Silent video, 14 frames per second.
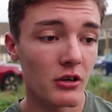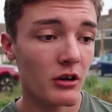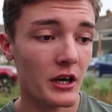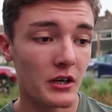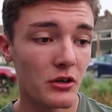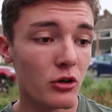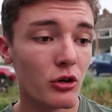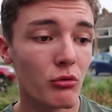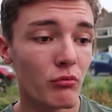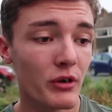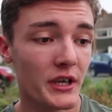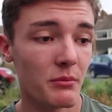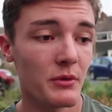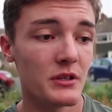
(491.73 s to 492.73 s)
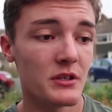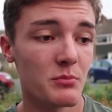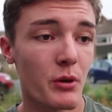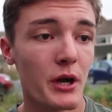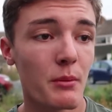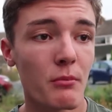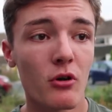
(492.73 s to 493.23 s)
I couldn't recommend this
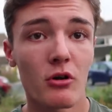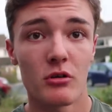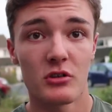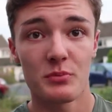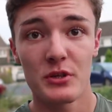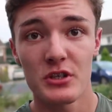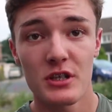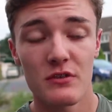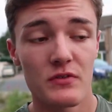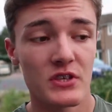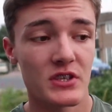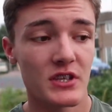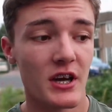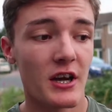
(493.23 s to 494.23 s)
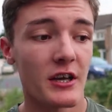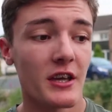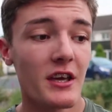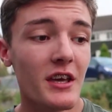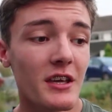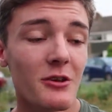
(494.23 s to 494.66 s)
bike more, especially if you're starting.